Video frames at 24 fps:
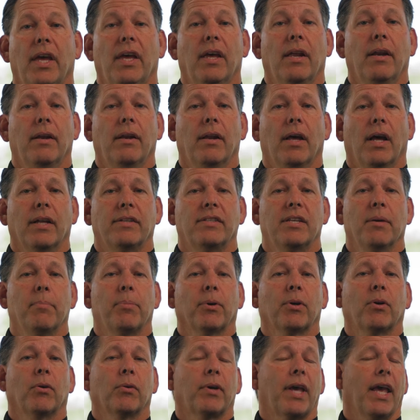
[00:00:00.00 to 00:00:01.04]
In a
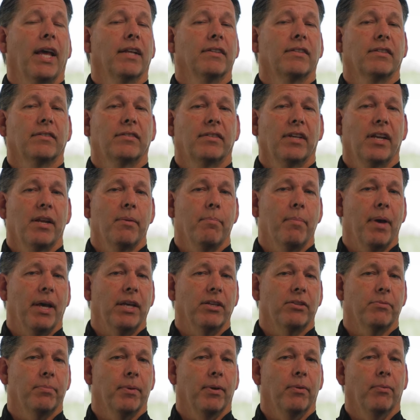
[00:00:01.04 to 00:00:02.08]
typical Kansas City
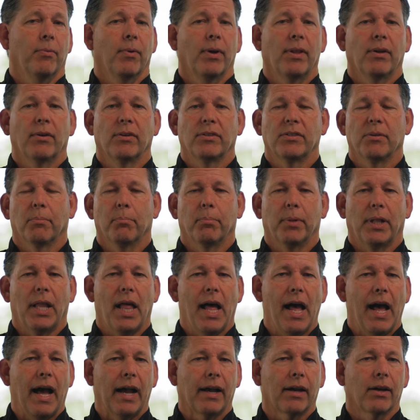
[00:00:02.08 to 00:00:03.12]
basement, whether it's a
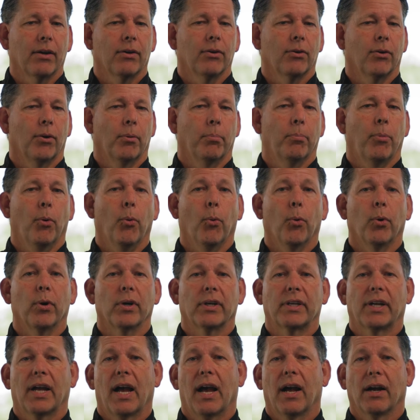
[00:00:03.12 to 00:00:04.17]
block or
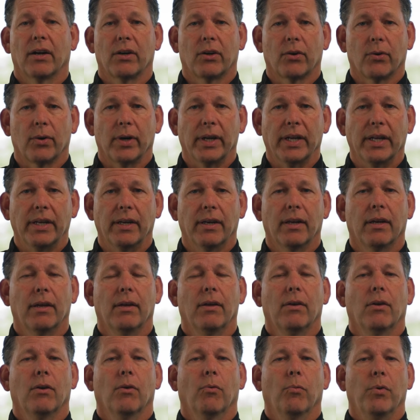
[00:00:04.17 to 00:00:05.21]
poured concrete,
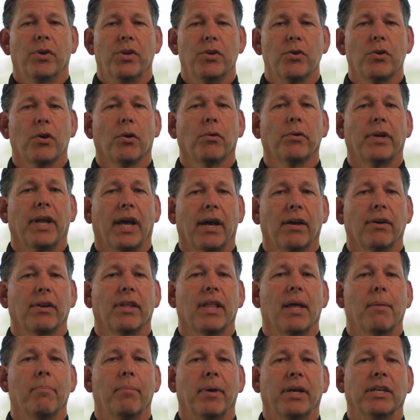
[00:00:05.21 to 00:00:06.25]
when you go down to
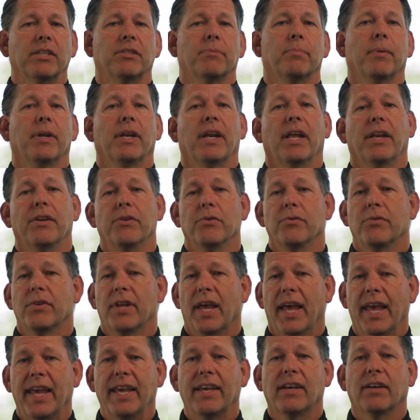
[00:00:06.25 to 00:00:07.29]
that basement and you
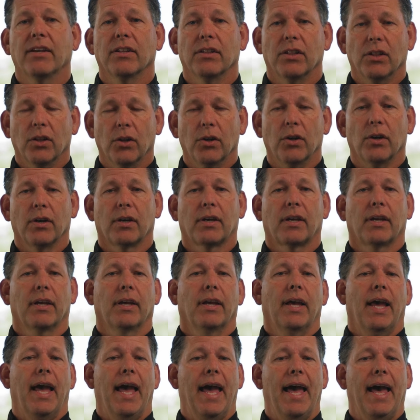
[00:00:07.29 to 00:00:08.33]
take a look
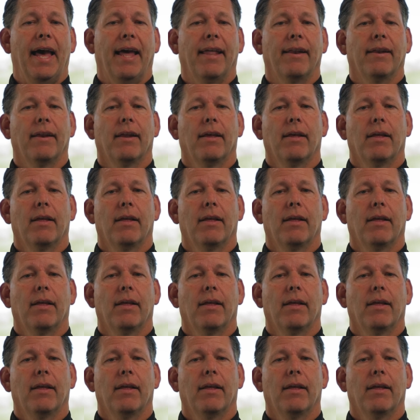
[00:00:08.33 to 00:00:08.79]
at